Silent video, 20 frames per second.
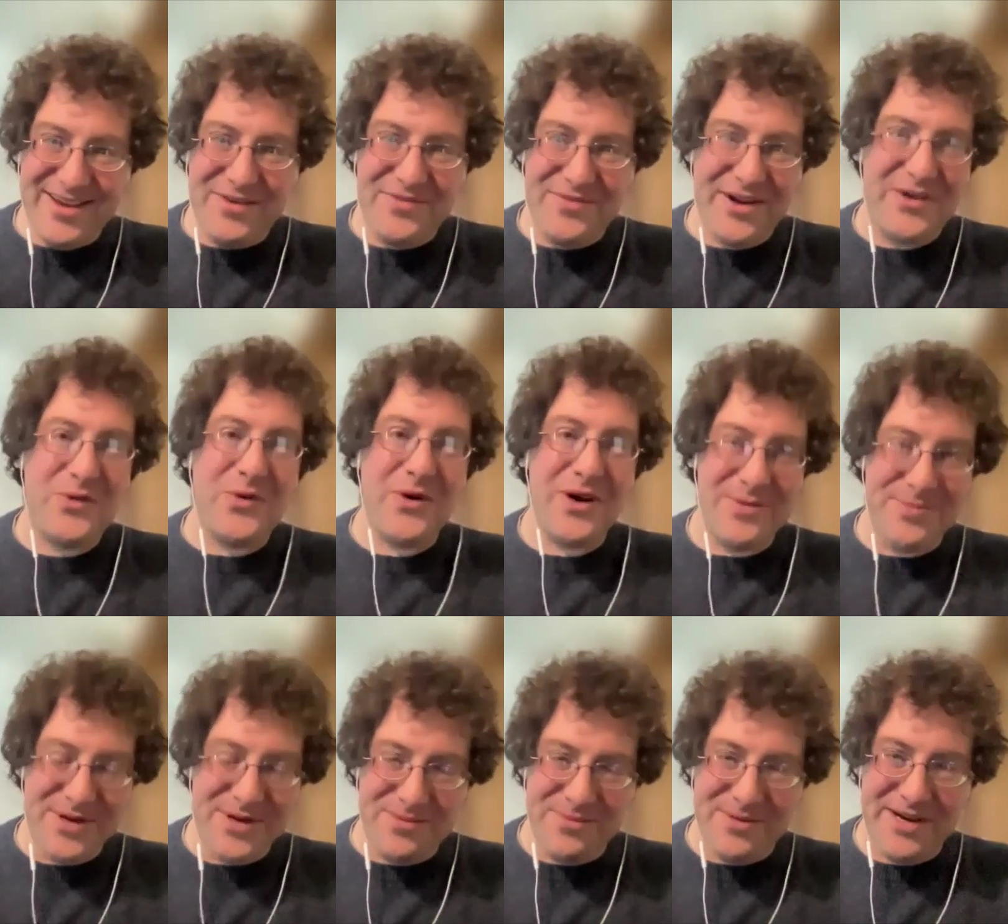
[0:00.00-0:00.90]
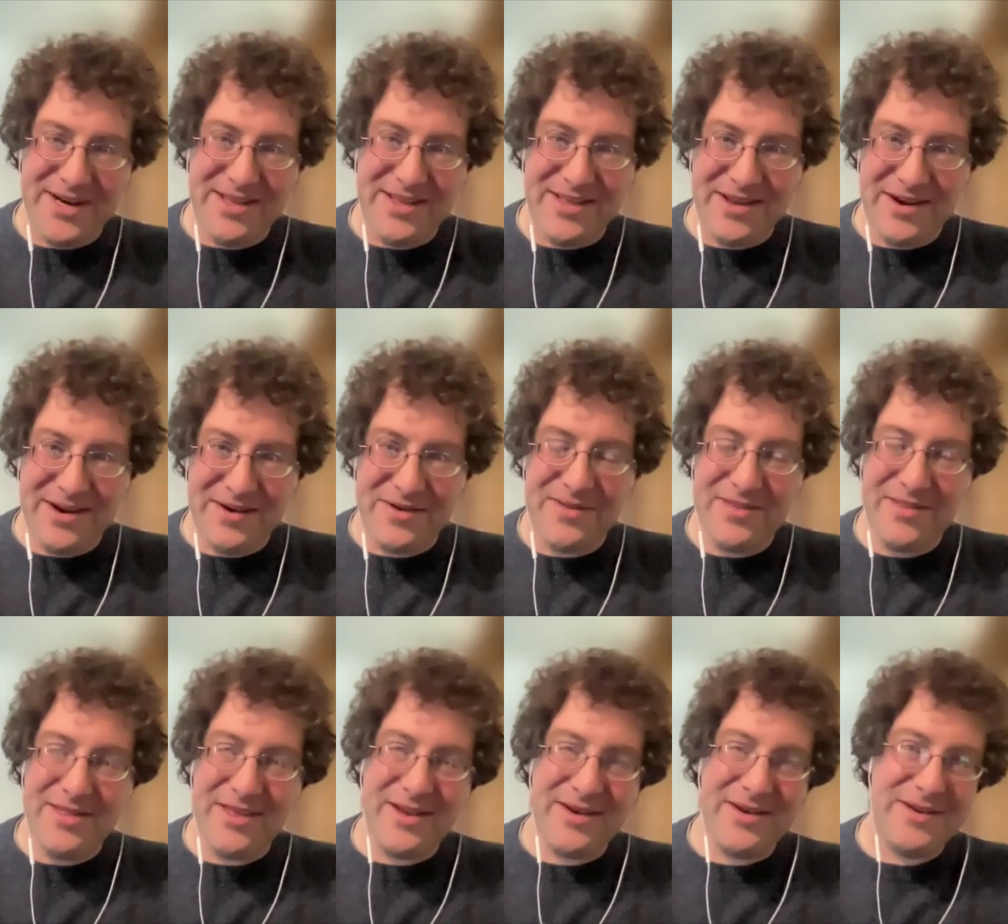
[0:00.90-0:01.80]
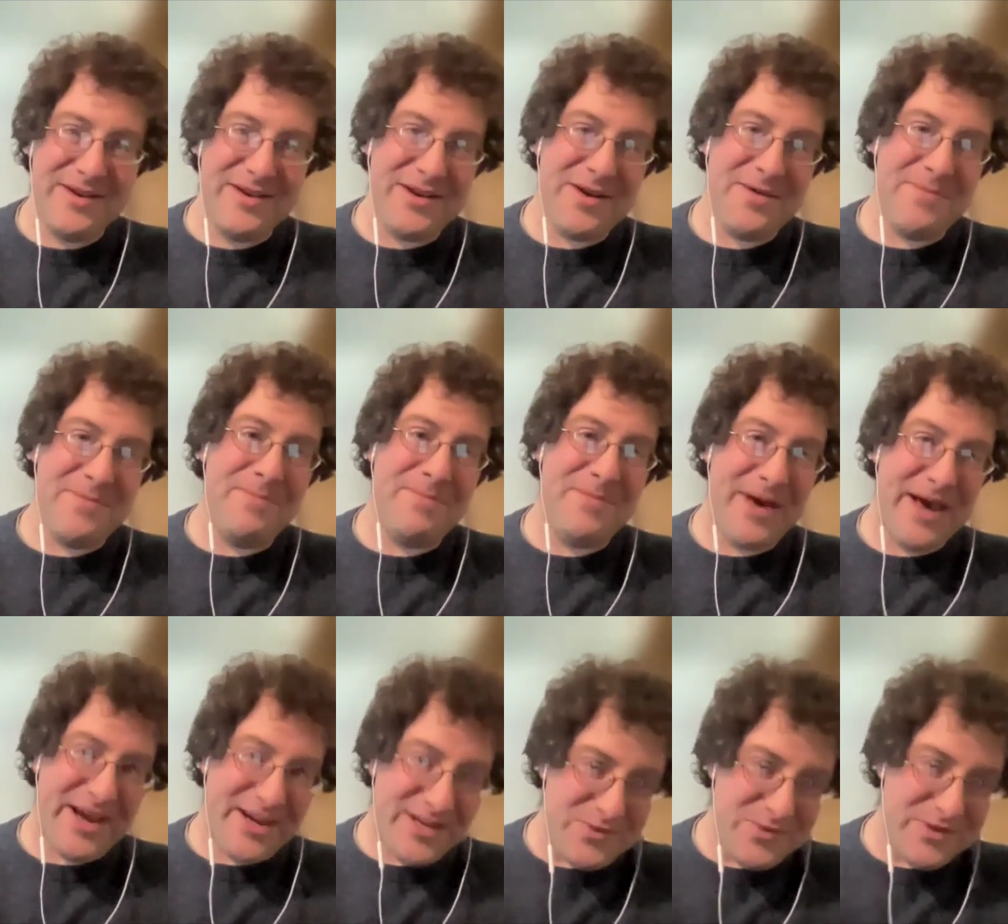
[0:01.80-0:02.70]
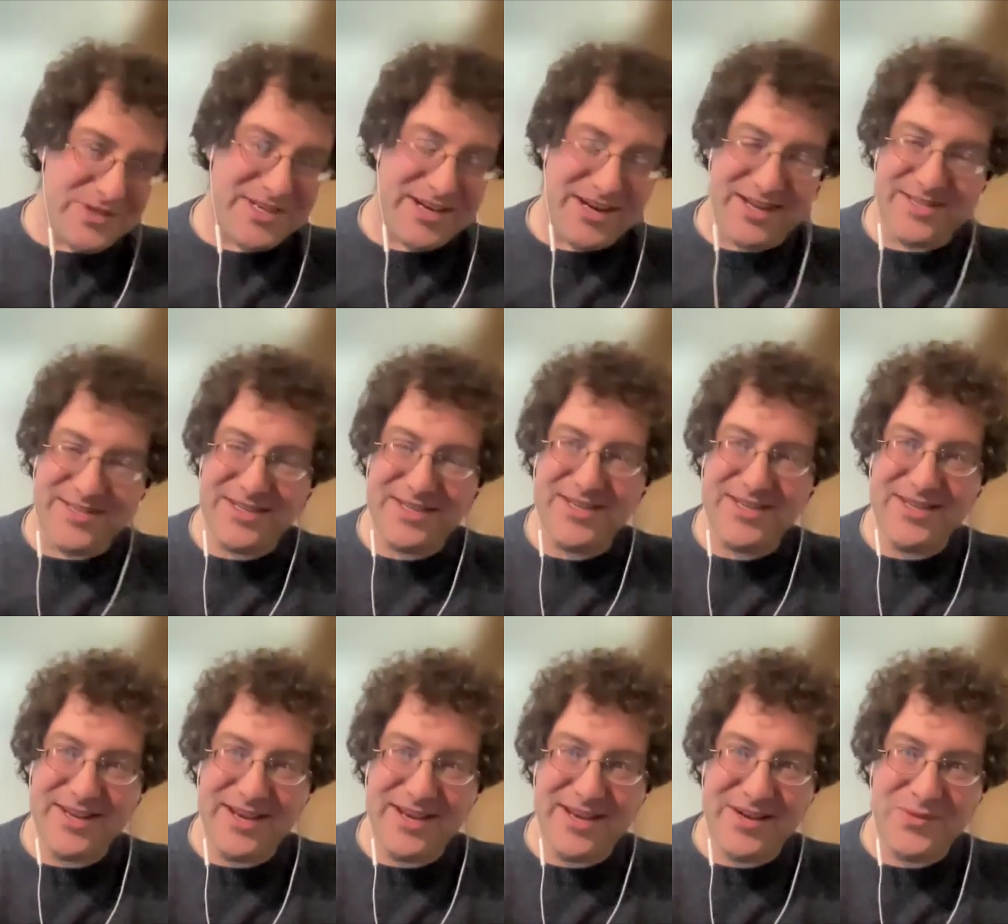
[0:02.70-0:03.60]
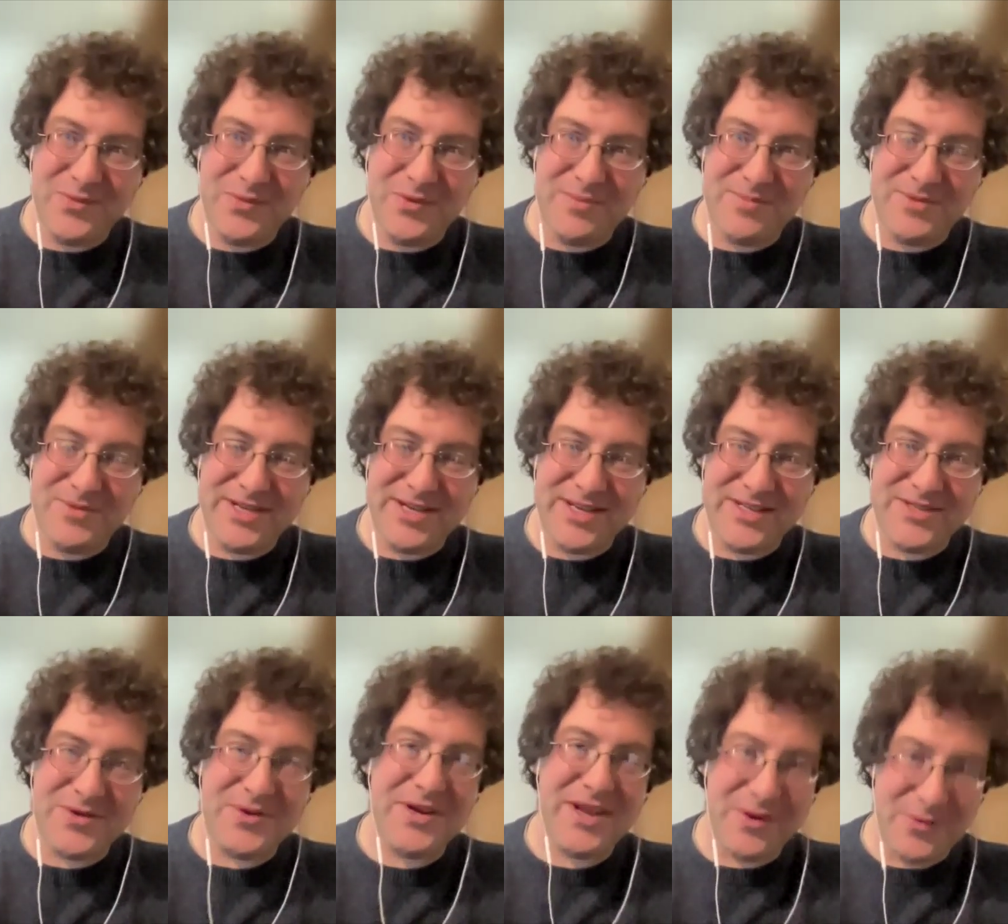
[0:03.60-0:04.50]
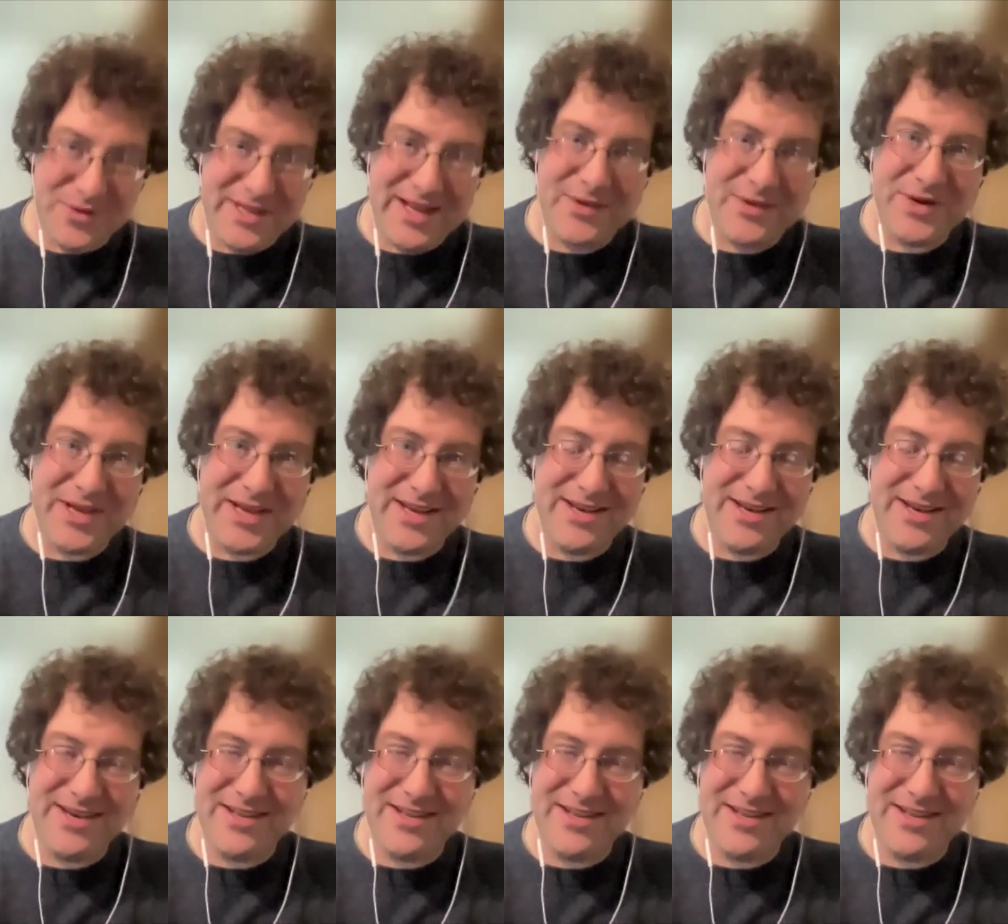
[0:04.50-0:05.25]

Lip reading: find quite a bit of money there, then come back to Wisconsin, and WIP says, okay, well now we'll get in.